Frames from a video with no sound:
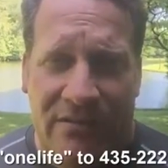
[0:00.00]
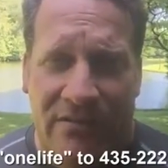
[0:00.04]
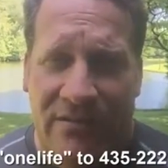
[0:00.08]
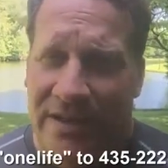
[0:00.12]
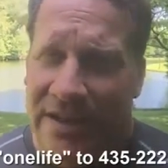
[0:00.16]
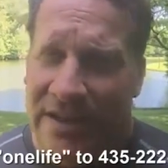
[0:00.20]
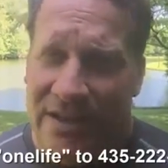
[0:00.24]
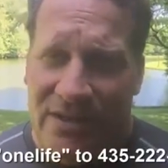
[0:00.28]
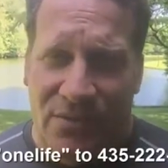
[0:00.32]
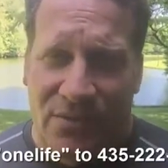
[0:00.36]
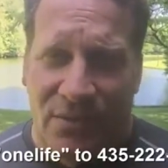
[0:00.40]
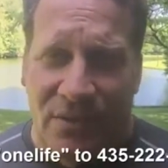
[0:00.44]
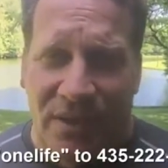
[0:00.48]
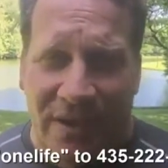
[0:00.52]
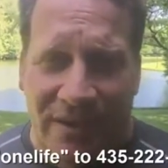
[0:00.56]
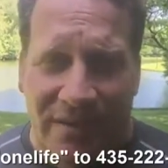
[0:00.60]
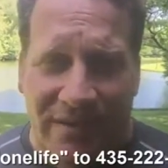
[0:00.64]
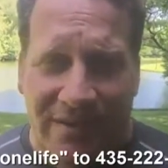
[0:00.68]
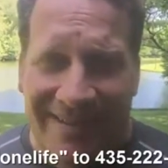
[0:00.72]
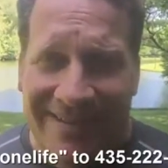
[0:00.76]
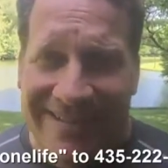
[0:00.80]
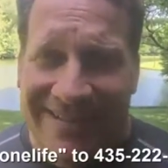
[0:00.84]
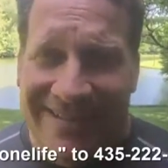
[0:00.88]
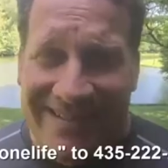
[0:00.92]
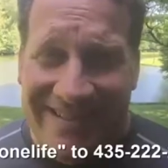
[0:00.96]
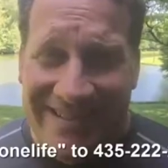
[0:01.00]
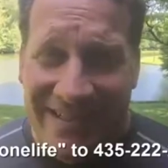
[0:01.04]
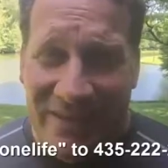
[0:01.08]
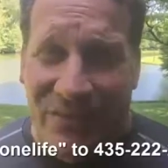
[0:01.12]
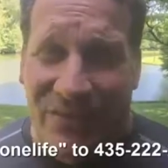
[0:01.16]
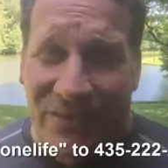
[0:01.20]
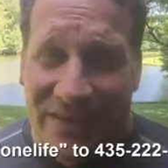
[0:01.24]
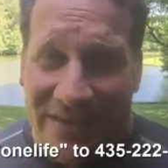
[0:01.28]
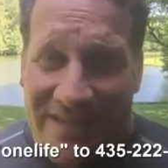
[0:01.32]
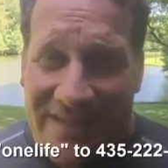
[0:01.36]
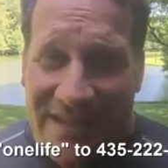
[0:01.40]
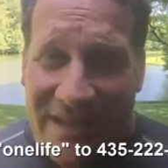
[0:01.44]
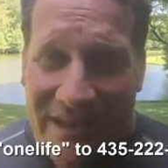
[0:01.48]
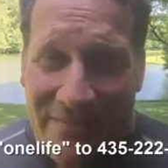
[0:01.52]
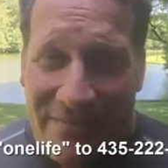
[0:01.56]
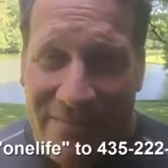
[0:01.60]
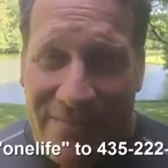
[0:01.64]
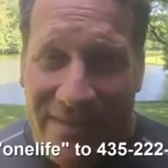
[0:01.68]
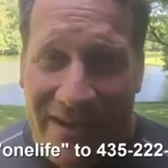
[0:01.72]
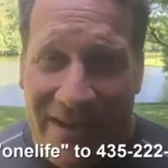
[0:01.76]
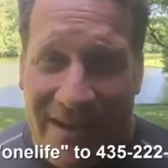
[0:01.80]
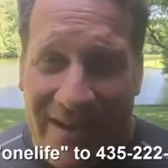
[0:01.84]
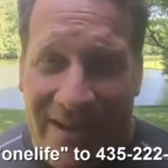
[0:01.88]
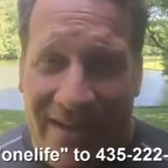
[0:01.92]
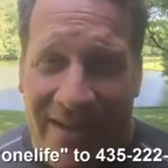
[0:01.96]
Guess what? It's still the same
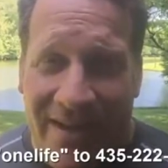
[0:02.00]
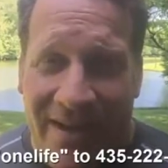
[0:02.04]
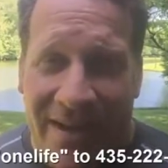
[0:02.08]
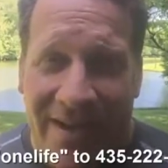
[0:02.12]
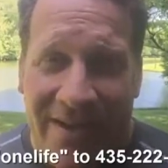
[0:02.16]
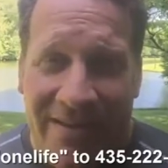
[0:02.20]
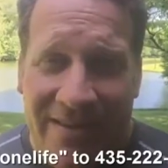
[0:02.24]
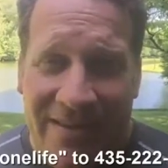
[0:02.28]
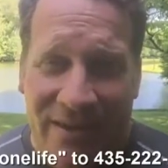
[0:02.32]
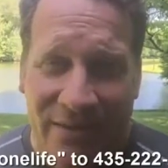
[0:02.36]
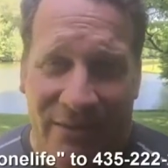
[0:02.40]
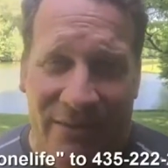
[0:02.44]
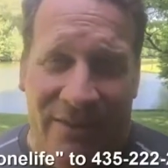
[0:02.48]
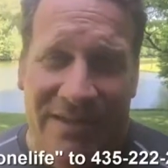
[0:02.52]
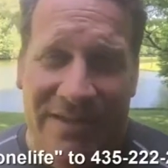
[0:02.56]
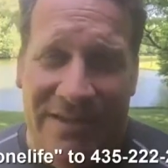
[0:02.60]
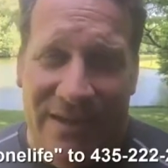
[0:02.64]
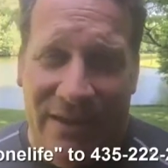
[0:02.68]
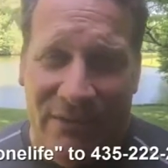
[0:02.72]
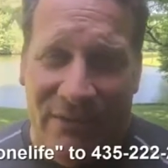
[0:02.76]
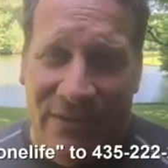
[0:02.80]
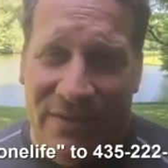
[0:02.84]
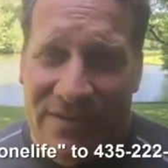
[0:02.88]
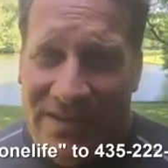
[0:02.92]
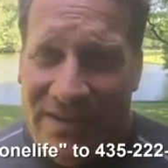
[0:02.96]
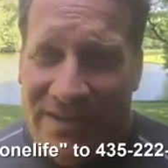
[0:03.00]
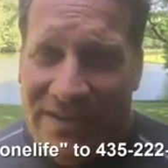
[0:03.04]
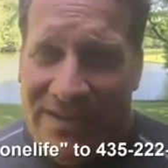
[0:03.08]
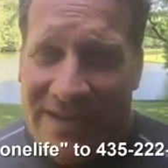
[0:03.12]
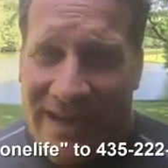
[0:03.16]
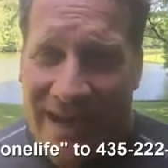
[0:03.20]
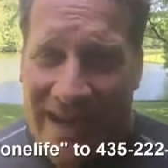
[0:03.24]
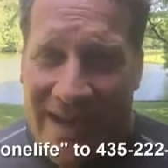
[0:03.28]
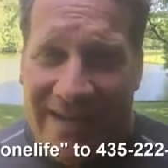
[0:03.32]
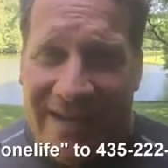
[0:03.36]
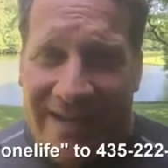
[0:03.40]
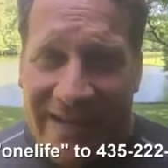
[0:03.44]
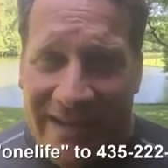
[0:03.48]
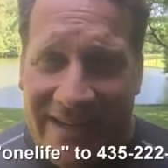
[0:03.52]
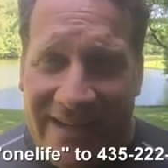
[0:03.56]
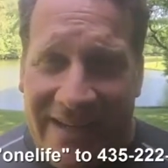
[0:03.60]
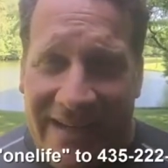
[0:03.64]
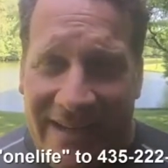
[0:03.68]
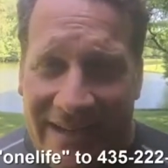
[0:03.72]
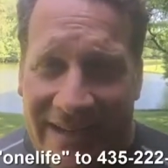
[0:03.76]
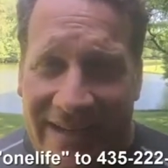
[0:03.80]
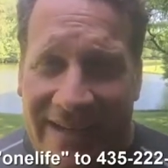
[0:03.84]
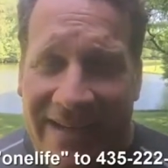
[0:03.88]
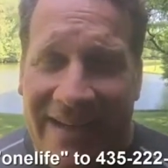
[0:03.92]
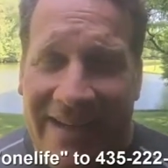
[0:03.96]
thing. The only difference is I can
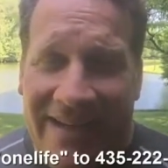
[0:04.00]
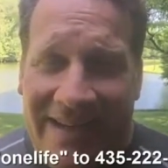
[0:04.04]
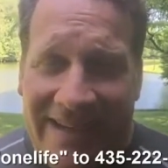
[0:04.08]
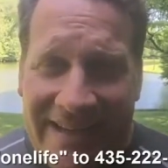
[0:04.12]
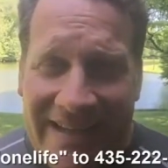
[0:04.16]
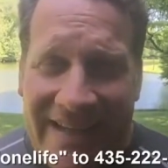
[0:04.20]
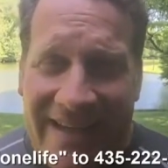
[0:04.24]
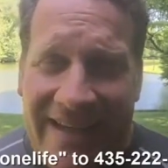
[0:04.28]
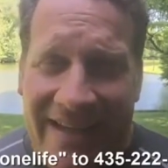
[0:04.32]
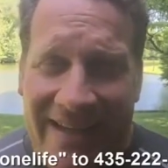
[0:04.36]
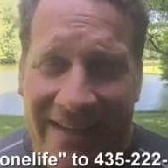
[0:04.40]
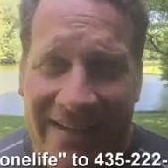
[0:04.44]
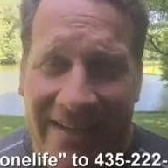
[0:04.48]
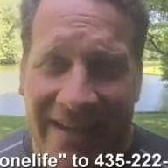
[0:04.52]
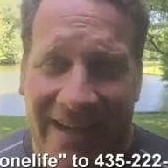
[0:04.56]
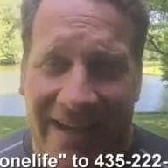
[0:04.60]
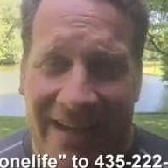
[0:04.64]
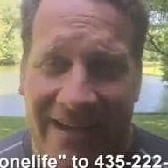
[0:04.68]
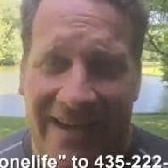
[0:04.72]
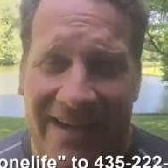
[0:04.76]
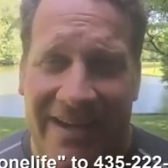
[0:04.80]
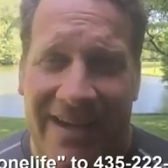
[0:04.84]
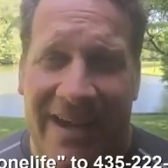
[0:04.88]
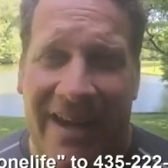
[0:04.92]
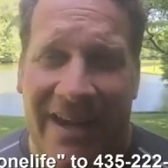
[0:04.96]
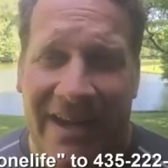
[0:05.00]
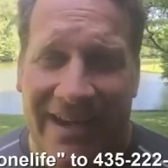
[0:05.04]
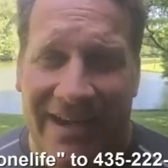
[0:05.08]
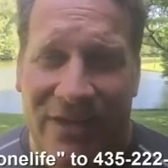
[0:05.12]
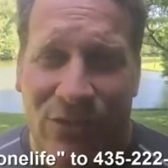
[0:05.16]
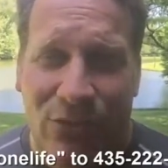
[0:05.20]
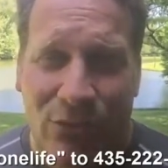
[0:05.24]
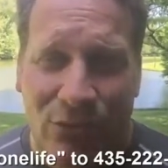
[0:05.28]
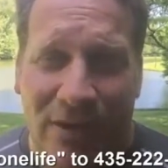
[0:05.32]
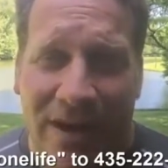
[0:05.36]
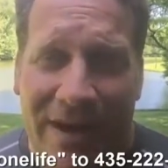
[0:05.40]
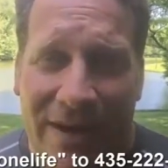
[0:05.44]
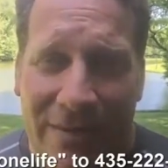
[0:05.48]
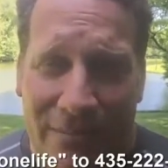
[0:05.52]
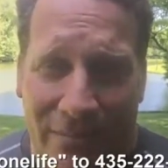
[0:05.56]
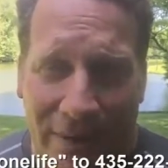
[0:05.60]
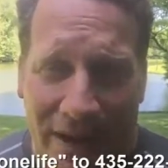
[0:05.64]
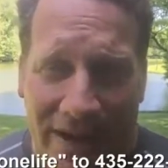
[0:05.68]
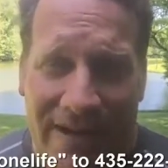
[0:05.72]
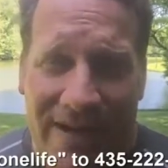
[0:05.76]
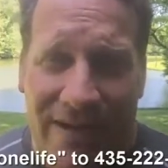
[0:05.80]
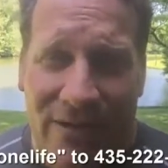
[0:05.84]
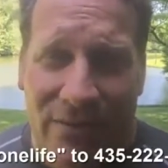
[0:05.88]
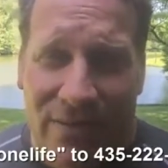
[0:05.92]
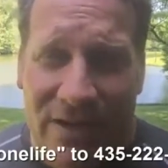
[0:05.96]
get in again at a great
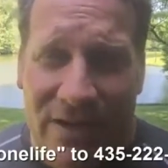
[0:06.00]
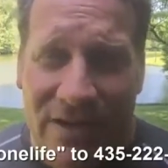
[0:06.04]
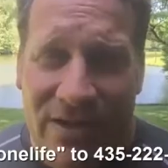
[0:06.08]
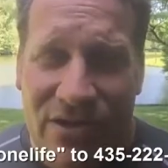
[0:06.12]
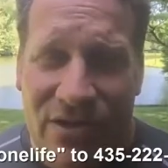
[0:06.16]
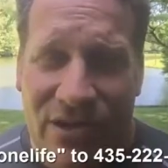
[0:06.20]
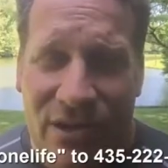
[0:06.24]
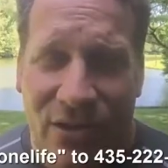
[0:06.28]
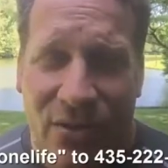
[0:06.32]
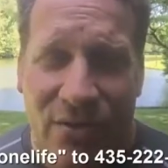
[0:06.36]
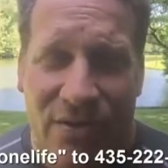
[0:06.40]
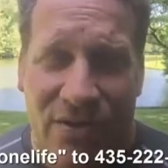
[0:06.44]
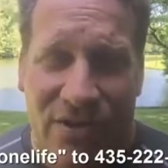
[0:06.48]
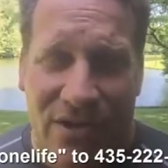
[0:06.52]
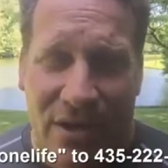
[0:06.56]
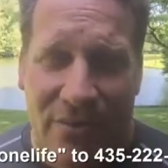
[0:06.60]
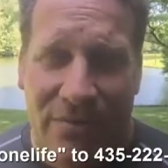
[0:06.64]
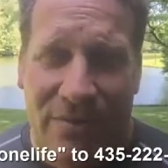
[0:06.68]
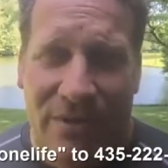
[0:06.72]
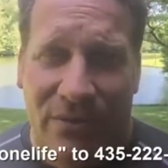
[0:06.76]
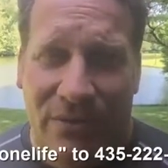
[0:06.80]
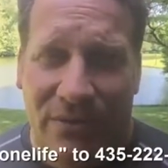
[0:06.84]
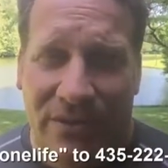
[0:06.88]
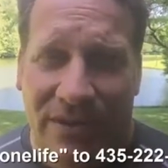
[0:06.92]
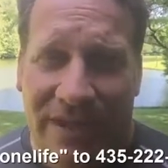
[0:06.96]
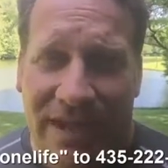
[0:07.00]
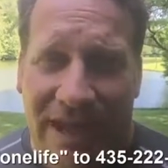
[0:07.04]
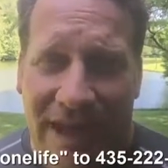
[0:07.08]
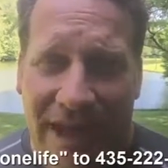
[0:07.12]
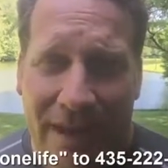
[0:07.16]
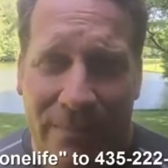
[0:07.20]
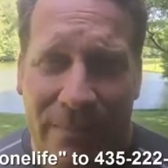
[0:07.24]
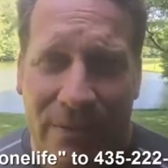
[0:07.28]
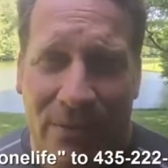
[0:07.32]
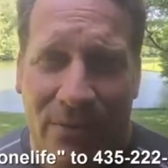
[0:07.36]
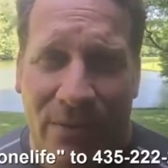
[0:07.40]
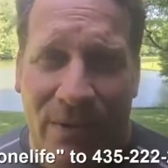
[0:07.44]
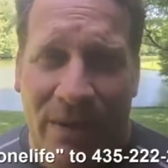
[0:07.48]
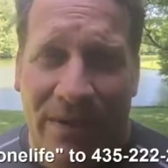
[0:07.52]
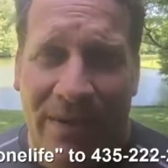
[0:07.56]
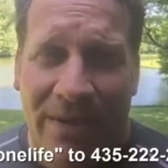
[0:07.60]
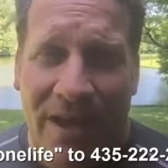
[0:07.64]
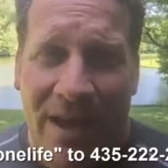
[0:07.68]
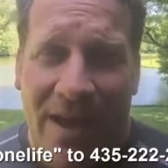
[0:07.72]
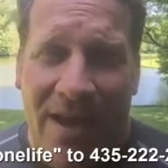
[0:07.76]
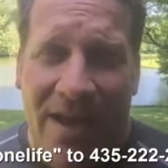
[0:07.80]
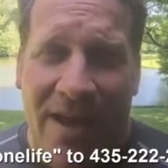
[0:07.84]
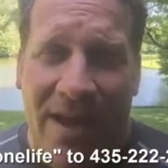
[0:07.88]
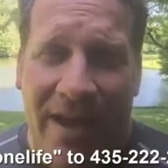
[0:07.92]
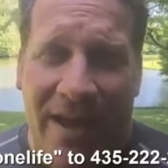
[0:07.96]
mining ratio, which I'll be really happy with,
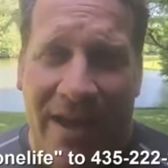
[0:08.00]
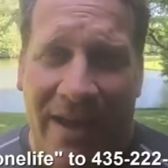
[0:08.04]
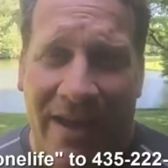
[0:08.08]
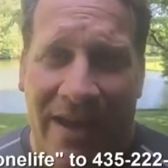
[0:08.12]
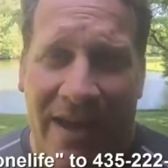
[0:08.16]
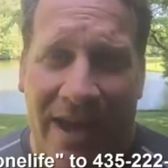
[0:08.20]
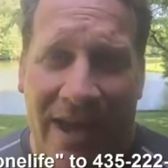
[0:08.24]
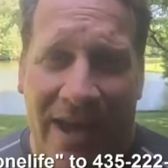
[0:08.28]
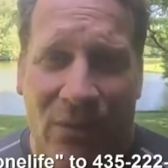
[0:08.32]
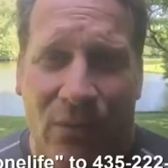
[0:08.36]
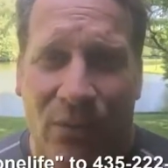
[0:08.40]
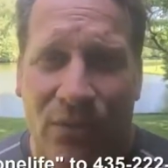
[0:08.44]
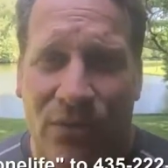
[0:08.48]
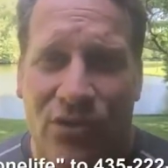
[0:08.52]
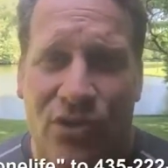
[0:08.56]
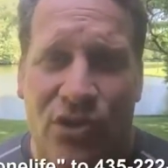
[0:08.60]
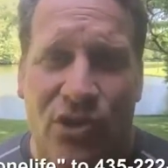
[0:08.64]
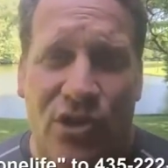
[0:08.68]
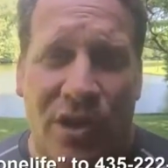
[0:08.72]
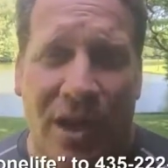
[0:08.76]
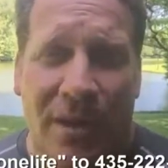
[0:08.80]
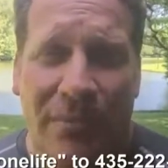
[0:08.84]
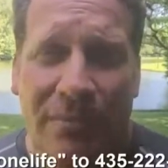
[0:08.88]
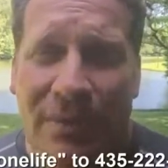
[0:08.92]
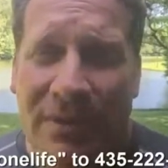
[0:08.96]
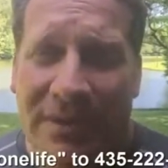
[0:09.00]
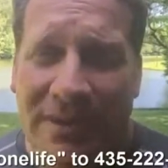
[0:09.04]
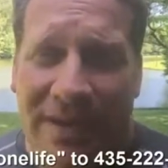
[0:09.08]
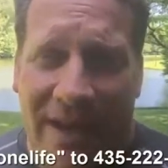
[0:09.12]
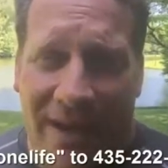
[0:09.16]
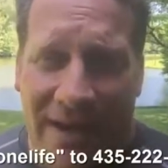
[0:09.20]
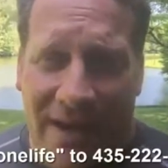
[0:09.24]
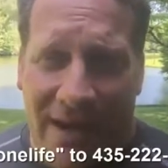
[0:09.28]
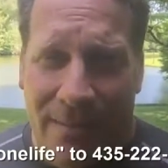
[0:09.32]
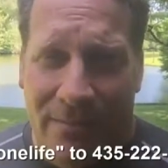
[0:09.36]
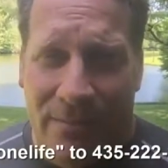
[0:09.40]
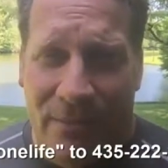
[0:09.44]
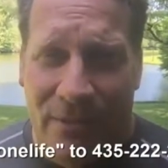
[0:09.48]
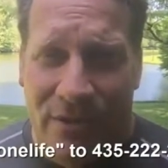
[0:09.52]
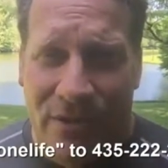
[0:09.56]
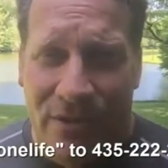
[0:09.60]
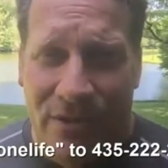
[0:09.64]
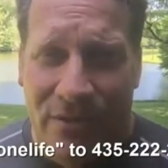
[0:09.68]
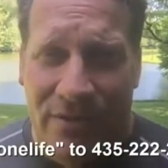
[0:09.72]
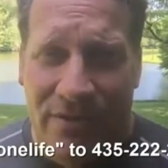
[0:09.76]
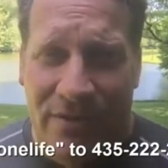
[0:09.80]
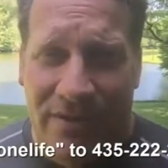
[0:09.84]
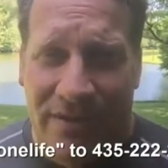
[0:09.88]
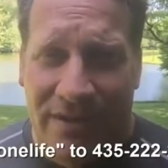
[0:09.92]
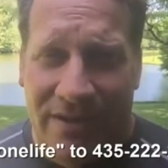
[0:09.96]
and I will jump at that
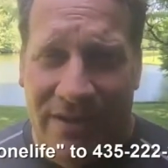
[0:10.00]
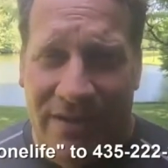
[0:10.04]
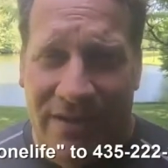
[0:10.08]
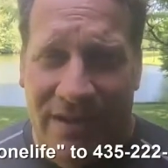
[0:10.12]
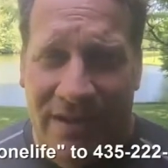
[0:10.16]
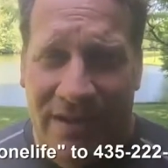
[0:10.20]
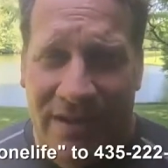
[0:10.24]
opportunity.